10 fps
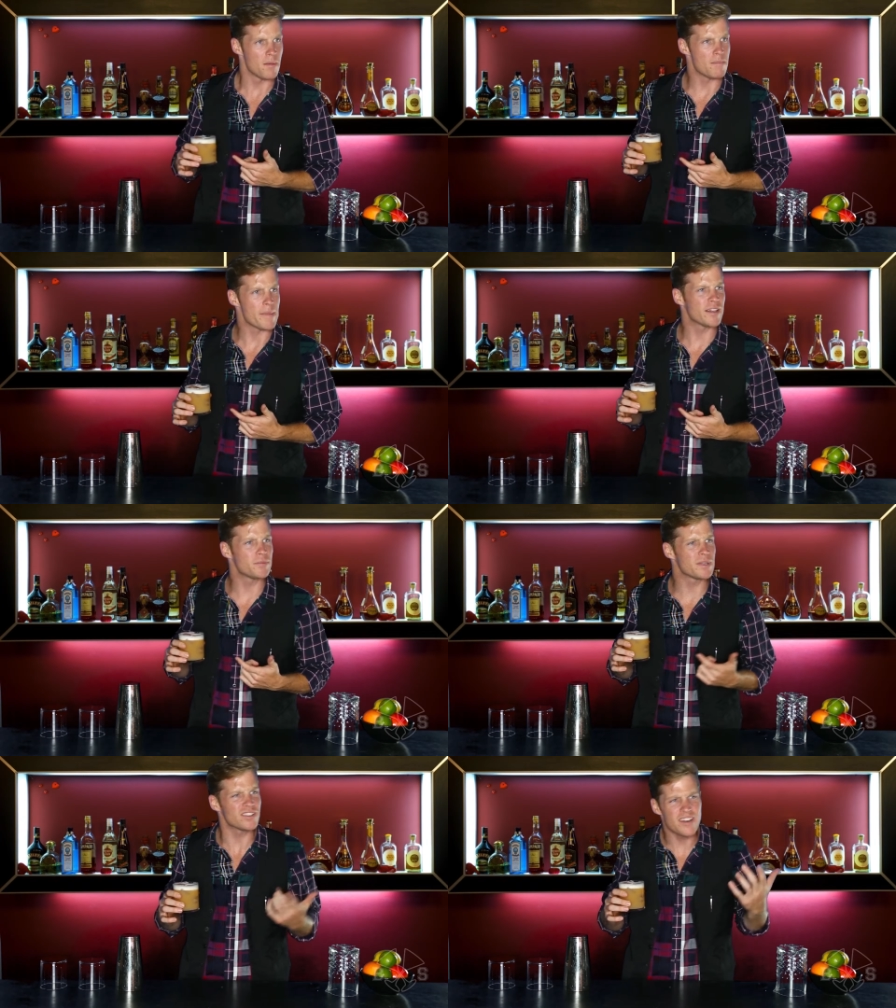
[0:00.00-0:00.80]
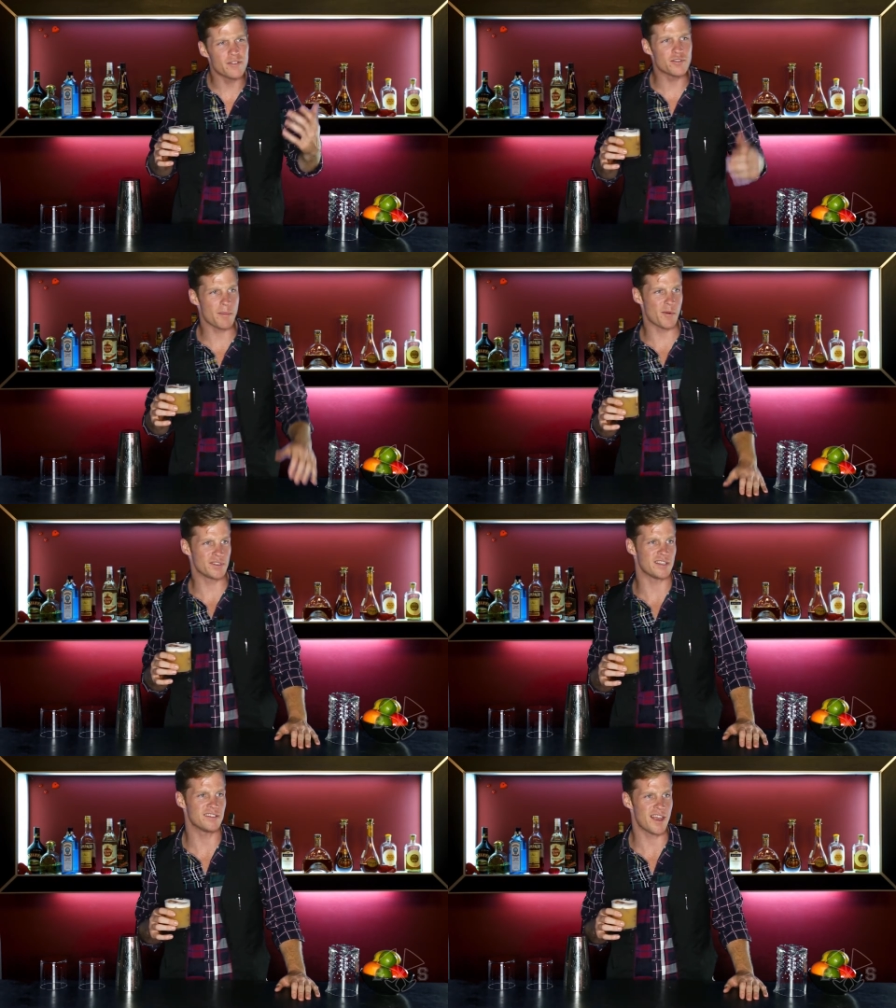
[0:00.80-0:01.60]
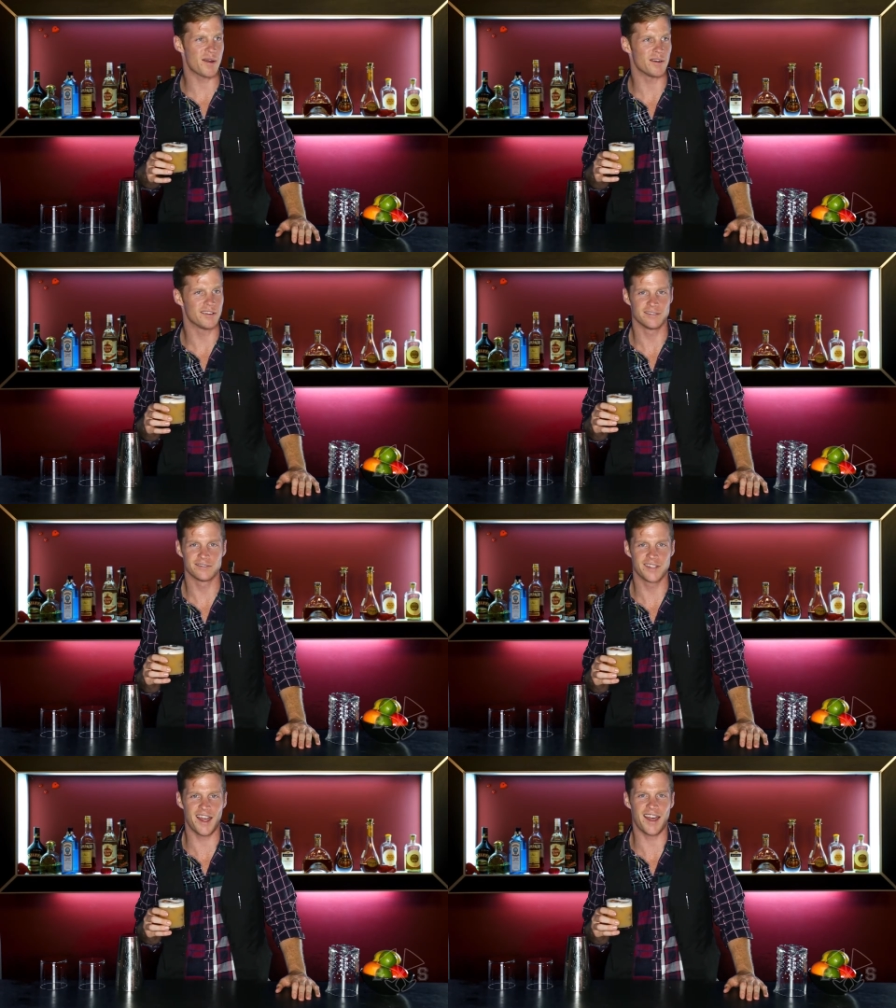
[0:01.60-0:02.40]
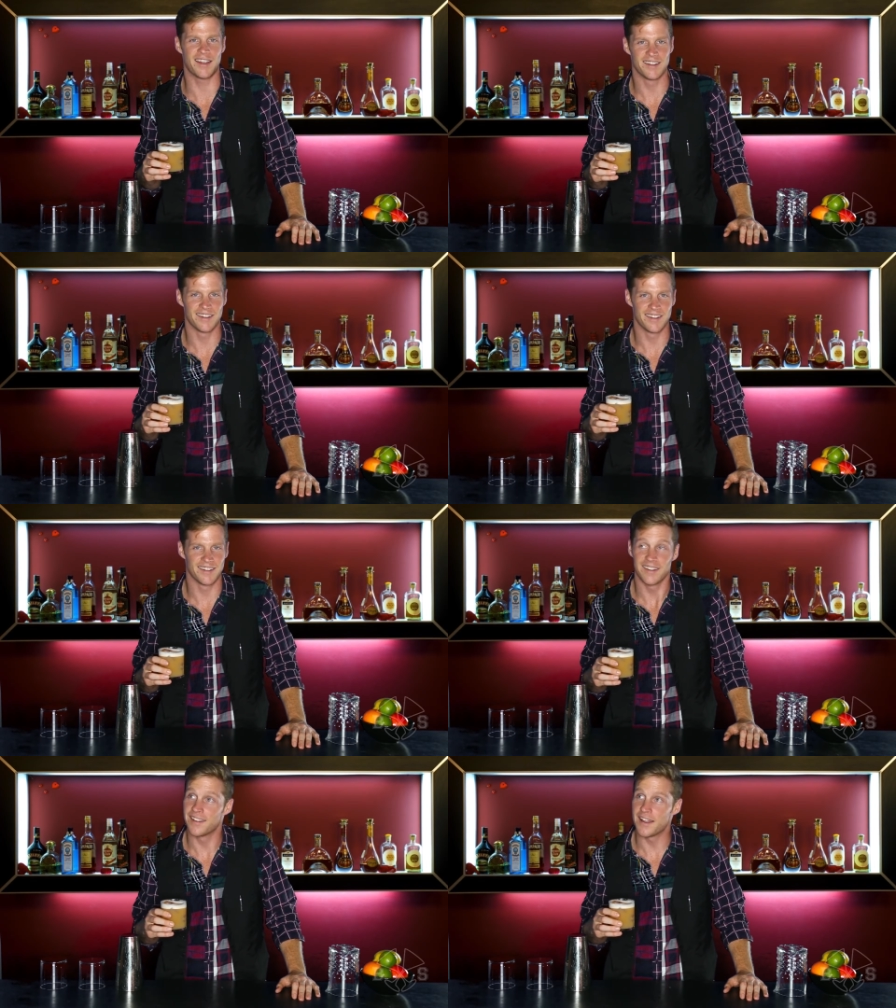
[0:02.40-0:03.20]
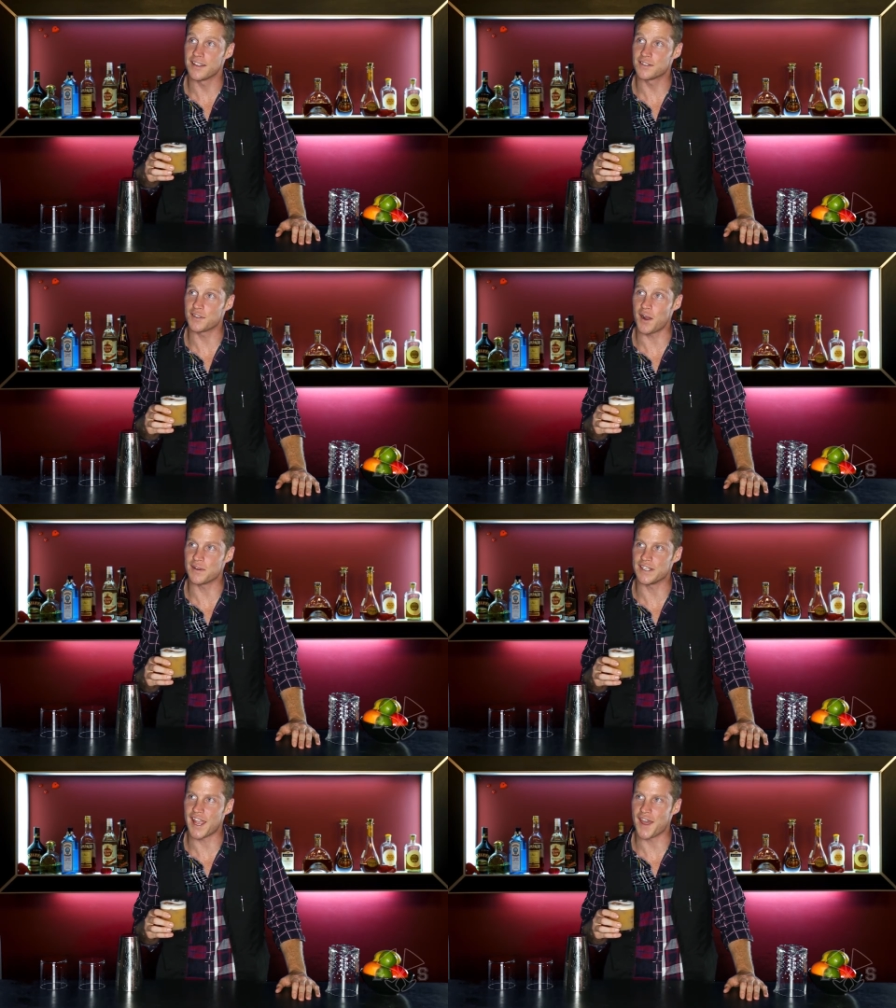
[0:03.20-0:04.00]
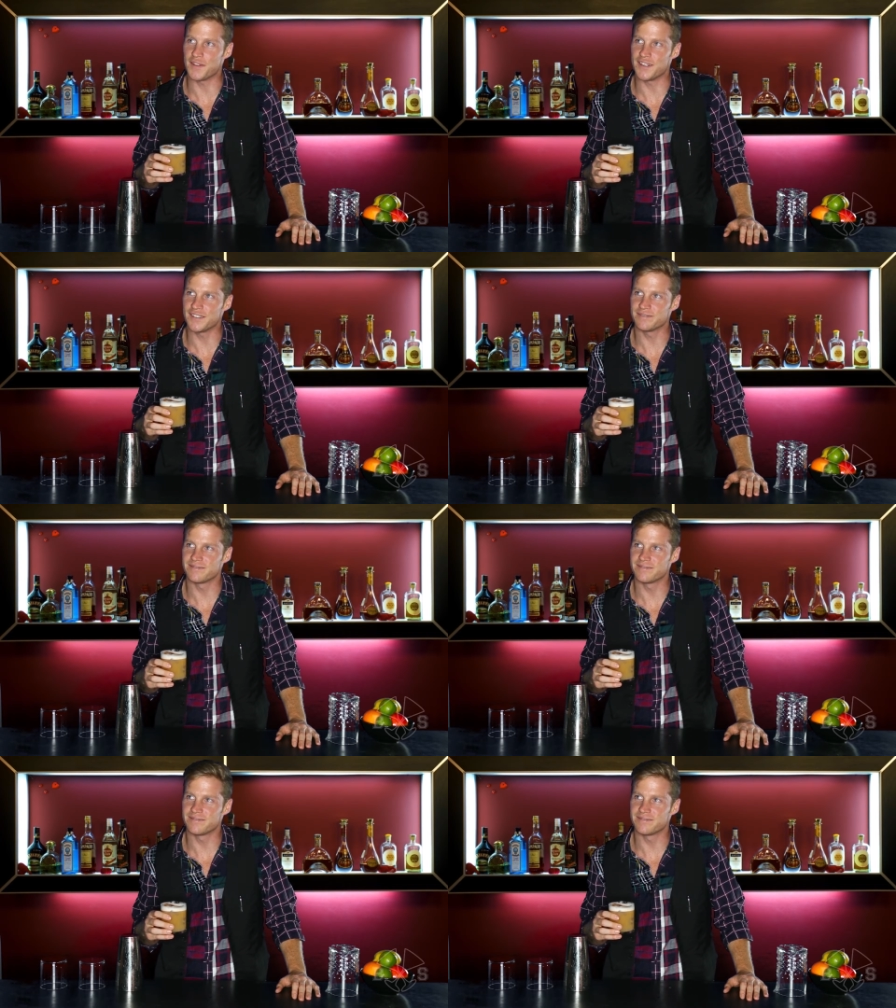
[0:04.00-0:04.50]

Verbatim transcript: Maybe that's because he never tried my whiskey sour. Ha! Sorry, Anthony.